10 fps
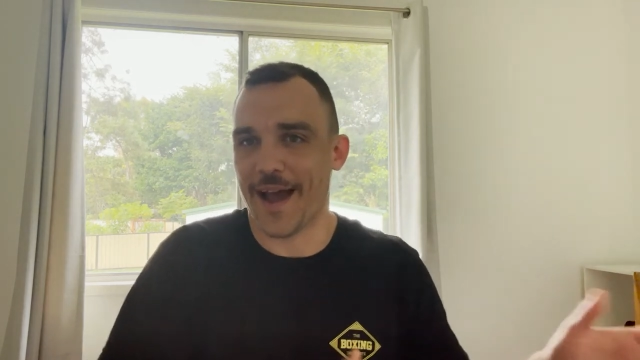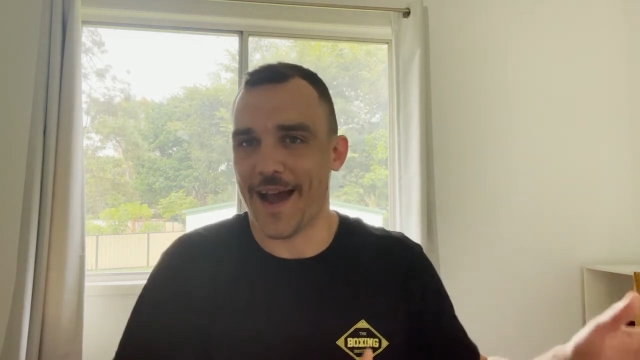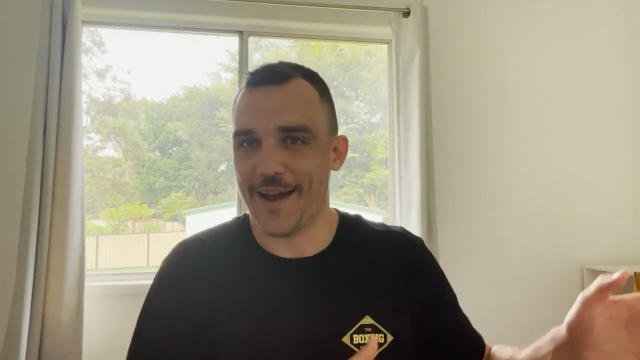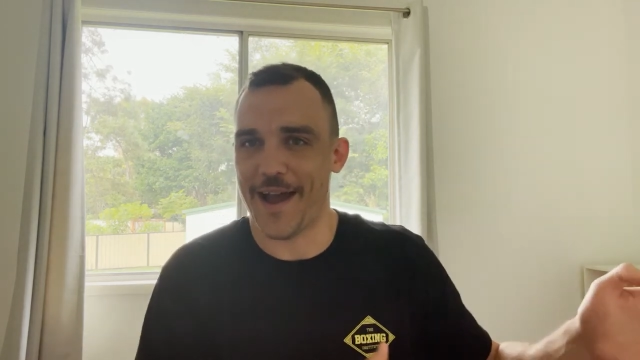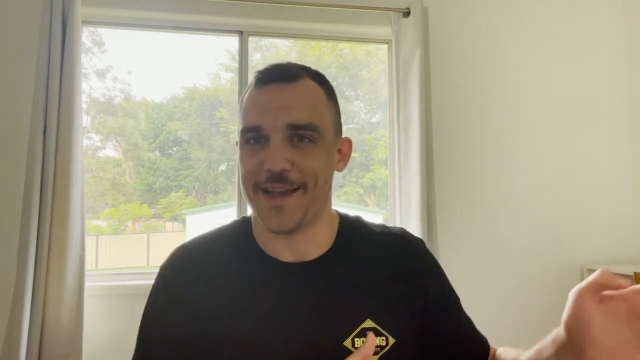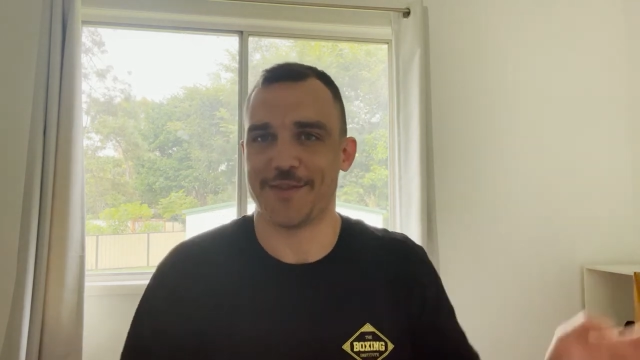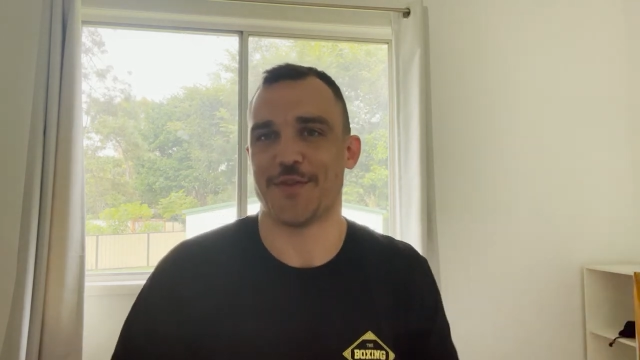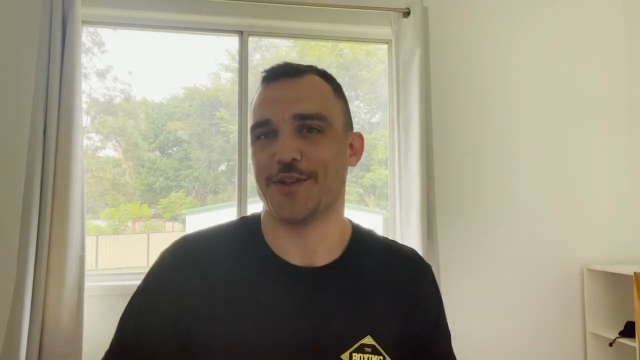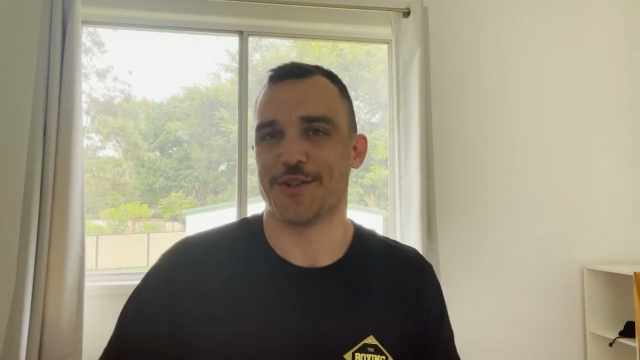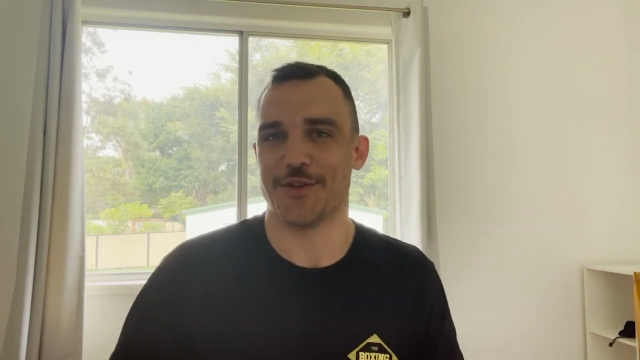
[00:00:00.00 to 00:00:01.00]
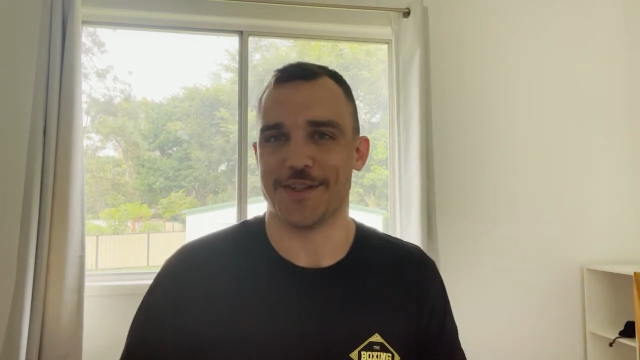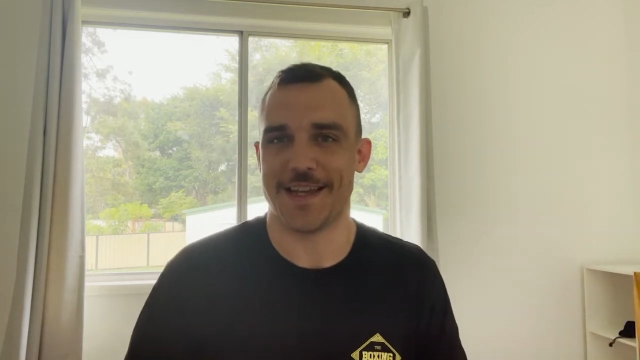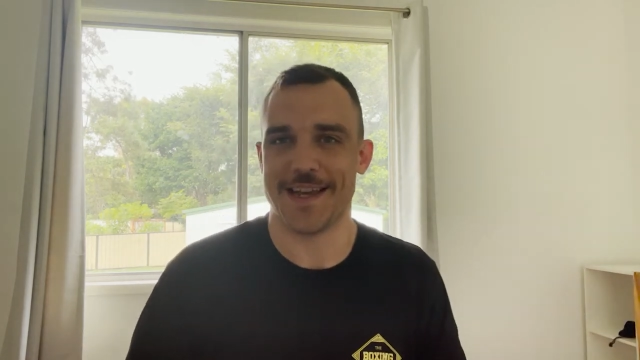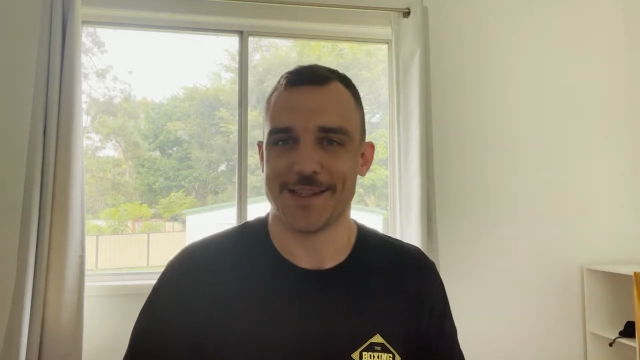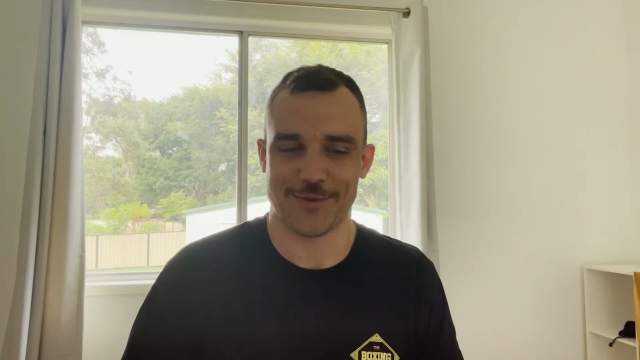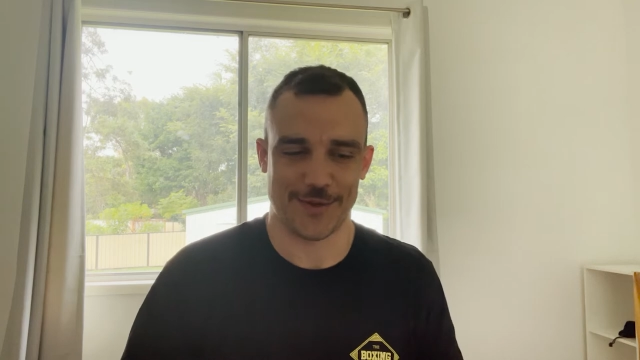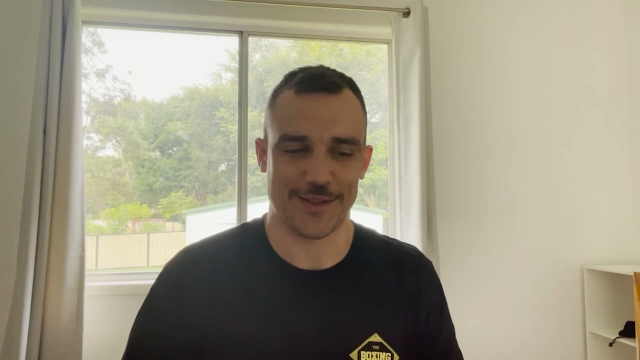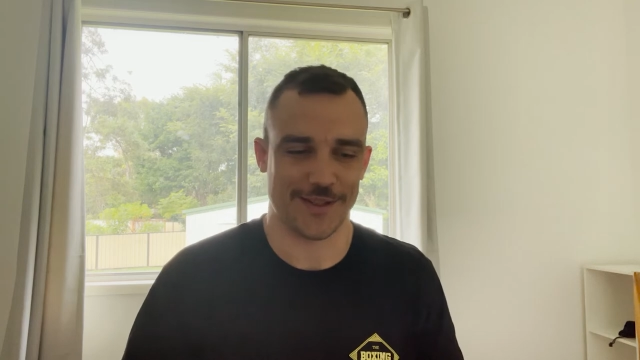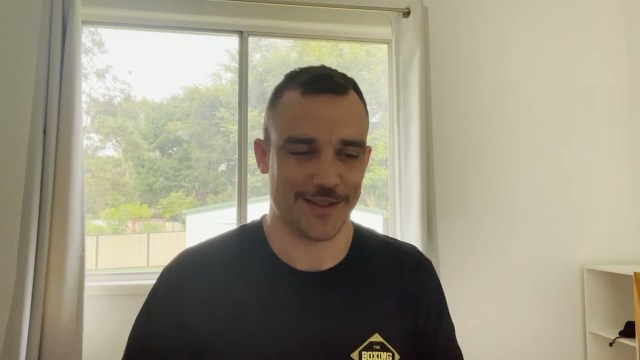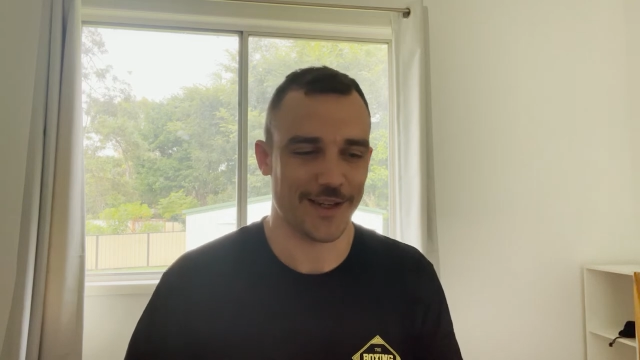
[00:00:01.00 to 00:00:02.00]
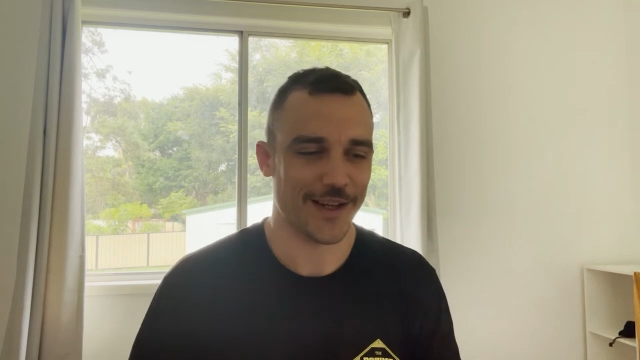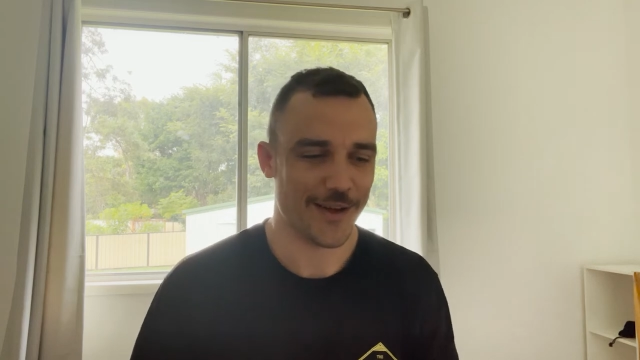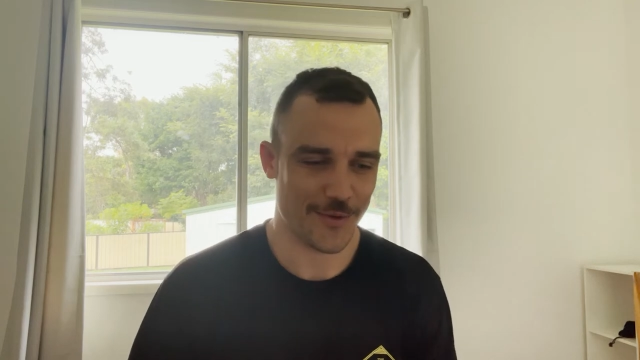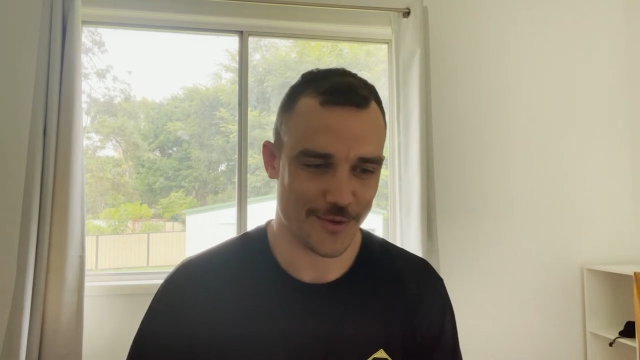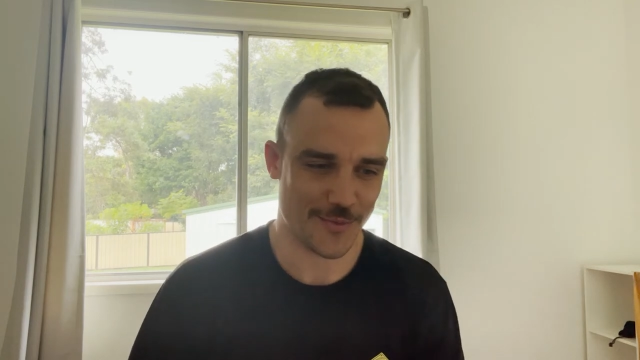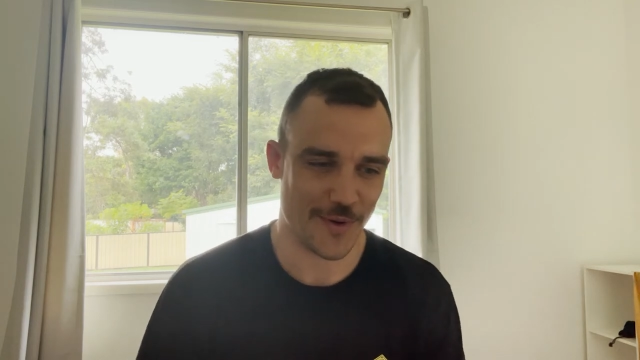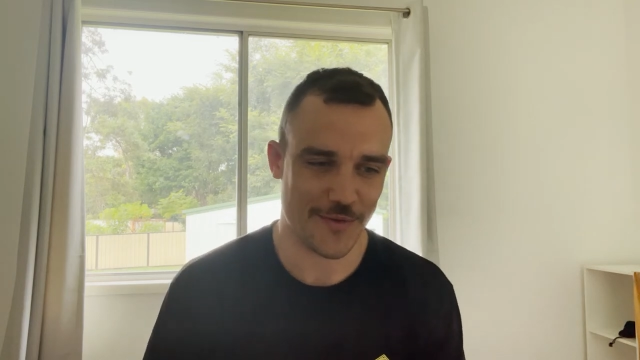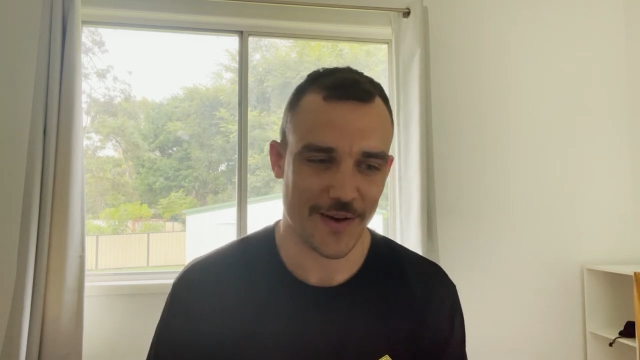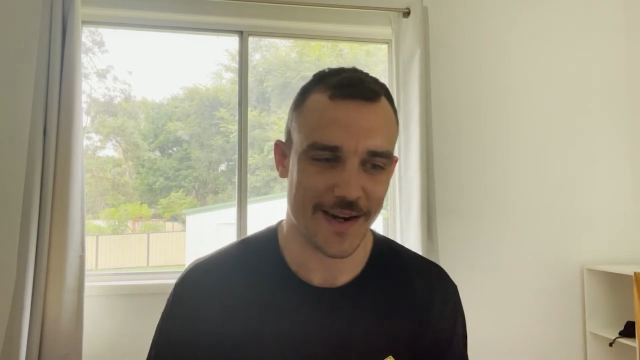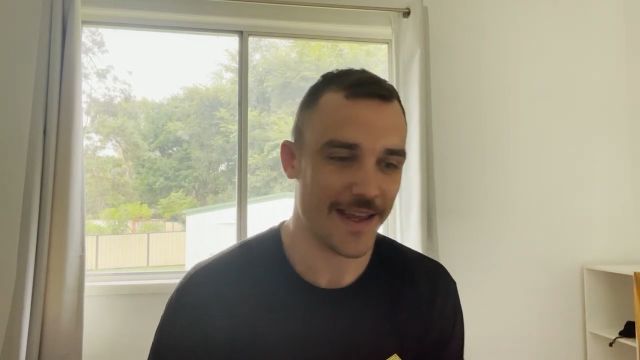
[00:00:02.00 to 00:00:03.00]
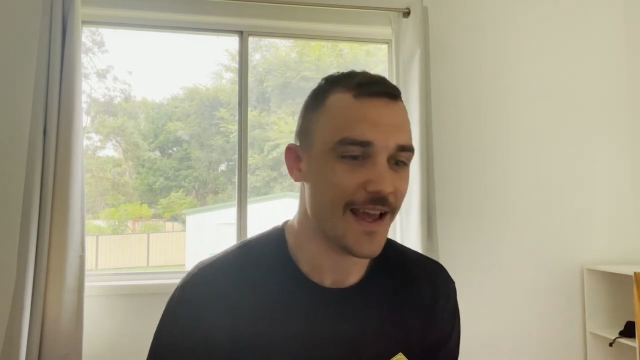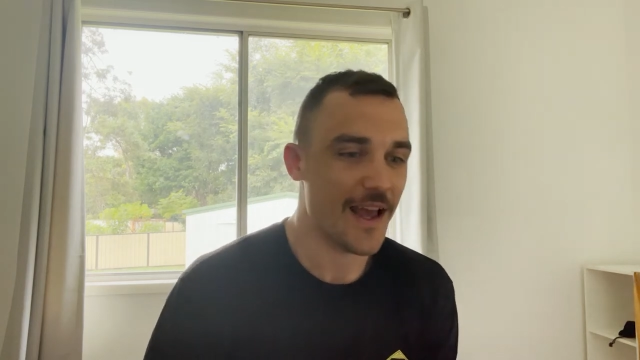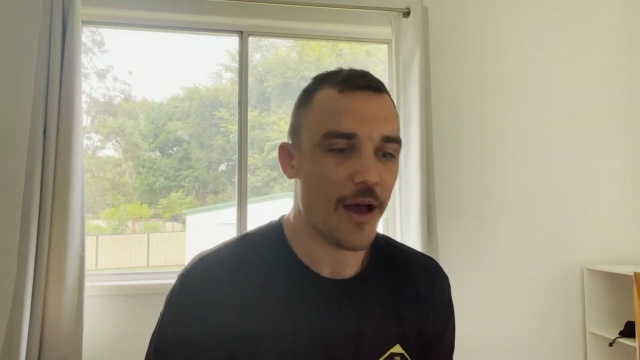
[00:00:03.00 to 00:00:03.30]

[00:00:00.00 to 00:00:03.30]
Ace Ventura dance, which is pretty funny.